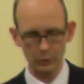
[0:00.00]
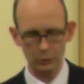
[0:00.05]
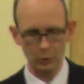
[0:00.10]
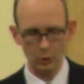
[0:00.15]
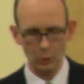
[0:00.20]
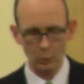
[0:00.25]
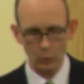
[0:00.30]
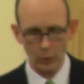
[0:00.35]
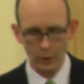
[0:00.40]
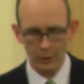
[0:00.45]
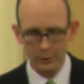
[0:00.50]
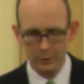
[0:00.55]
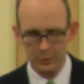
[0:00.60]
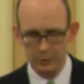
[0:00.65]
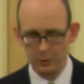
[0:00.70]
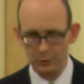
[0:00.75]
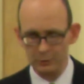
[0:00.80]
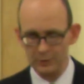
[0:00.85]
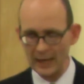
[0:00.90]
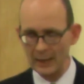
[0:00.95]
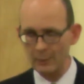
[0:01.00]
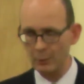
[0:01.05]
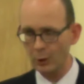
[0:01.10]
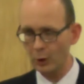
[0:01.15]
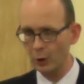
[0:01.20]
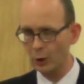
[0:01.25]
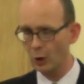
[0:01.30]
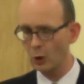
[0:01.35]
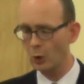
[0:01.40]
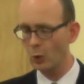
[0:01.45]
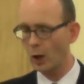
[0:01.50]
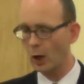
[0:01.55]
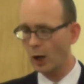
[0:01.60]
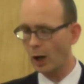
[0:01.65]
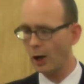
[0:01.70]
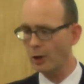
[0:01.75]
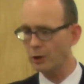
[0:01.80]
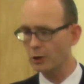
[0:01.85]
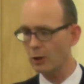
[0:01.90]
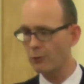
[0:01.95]
No wonder they will
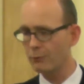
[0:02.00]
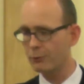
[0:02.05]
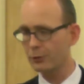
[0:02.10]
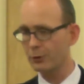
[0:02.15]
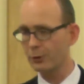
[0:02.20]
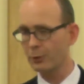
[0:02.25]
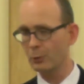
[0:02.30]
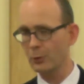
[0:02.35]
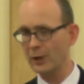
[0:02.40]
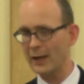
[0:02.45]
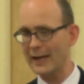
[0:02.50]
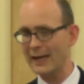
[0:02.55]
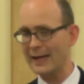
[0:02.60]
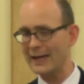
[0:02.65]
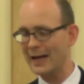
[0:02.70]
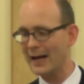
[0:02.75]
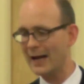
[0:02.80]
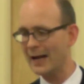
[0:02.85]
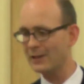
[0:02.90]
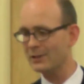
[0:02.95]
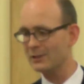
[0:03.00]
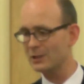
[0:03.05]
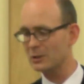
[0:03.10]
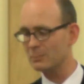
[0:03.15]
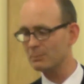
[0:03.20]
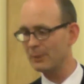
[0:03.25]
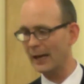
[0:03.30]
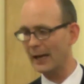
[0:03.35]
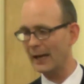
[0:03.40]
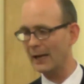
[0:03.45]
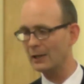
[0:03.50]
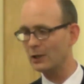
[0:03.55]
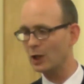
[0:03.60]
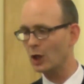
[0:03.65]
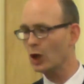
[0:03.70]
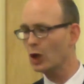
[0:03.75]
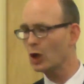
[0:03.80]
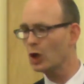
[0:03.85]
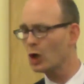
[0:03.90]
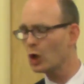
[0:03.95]
go out of their way and
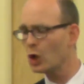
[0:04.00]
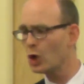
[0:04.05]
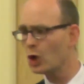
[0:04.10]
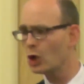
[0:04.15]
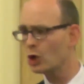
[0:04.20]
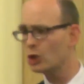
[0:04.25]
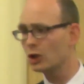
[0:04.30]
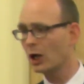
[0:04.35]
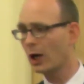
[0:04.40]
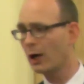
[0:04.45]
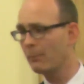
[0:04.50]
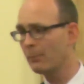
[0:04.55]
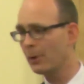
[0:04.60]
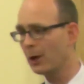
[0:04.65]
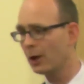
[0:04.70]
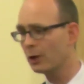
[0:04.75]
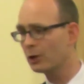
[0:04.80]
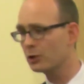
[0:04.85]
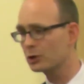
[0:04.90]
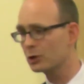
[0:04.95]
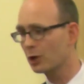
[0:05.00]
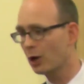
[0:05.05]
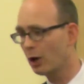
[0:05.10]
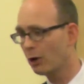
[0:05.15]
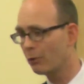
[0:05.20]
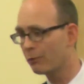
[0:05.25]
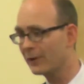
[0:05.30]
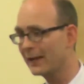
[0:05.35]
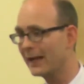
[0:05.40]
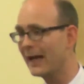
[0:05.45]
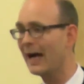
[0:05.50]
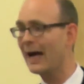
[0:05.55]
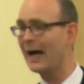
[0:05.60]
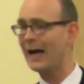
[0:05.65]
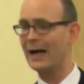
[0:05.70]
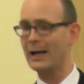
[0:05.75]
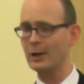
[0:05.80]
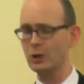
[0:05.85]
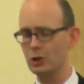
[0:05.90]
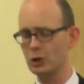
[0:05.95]
spend huge amounts of
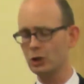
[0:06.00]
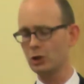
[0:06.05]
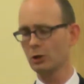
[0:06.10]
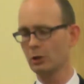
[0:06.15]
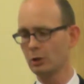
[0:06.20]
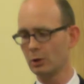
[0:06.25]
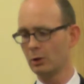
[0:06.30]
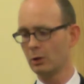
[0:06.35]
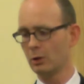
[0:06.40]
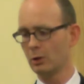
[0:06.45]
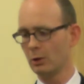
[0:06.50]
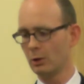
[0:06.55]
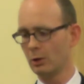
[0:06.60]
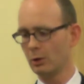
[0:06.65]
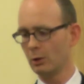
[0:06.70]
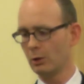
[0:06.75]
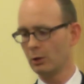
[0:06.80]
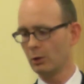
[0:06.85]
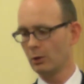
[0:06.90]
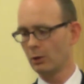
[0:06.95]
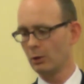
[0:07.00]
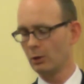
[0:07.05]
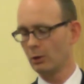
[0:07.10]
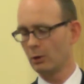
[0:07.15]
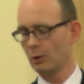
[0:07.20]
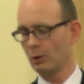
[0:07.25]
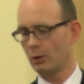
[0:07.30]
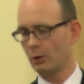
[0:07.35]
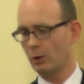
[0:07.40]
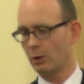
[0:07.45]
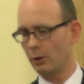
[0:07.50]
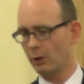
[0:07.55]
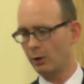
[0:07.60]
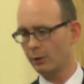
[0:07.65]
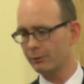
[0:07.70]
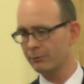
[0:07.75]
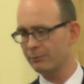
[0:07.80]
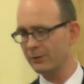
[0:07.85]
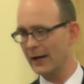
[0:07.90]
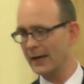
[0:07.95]
cash
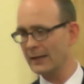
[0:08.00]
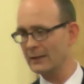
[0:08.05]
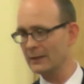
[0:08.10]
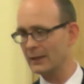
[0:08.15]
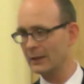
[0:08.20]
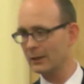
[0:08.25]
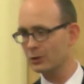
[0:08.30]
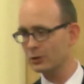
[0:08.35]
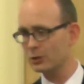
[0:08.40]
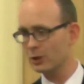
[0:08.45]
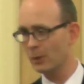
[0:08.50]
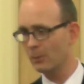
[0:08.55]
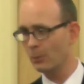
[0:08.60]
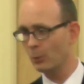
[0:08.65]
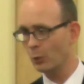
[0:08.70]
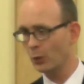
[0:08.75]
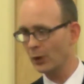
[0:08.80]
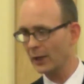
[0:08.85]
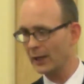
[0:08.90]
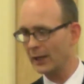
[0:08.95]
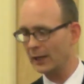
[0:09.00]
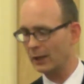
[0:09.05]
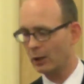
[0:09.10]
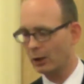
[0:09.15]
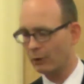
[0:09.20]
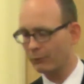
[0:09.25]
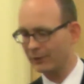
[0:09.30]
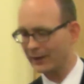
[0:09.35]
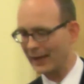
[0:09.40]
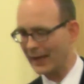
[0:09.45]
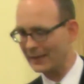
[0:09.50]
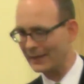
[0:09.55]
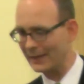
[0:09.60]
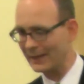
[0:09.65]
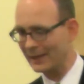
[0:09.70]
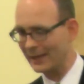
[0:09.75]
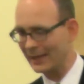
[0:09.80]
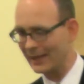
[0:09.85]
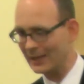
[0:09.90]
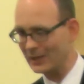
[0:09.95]
on finding some way of
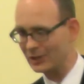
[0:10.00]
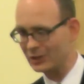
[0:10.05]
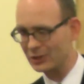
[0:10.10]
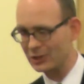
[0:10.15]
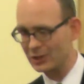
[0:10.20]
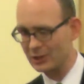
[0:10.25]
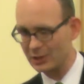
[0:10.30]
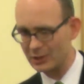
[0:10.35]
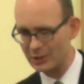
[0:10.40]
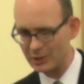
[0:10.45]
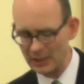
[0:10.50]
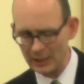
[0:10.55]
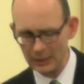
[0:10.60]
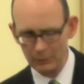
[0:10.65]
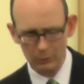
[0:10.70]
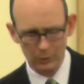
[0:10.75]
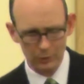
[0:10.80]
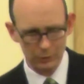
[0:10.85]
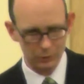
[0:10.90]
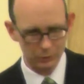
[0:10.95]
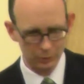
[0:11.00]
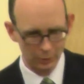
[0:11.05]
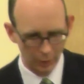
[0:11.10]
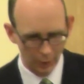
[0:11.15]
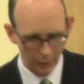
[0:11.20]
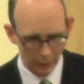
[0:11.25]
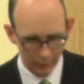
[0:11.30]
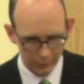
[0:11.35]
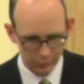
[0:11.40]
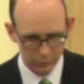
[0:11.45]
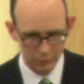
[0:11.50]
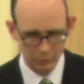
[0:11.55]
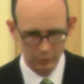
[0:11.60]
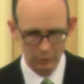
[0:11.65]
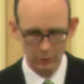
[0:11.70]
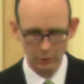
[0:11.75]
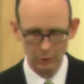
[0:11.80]
getting his secret out